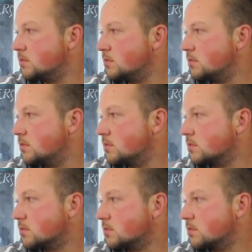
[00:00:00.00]

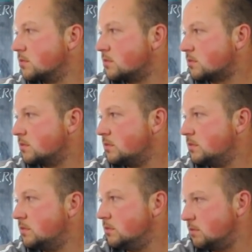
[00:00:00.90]

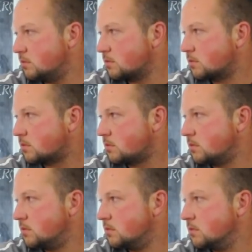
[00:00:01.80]

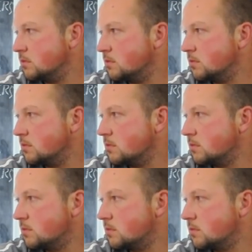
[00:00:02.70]

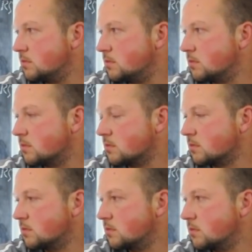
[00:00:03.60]

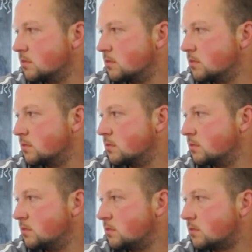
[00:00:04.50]

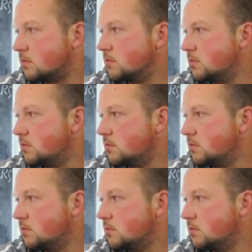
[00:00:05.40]
[no speech]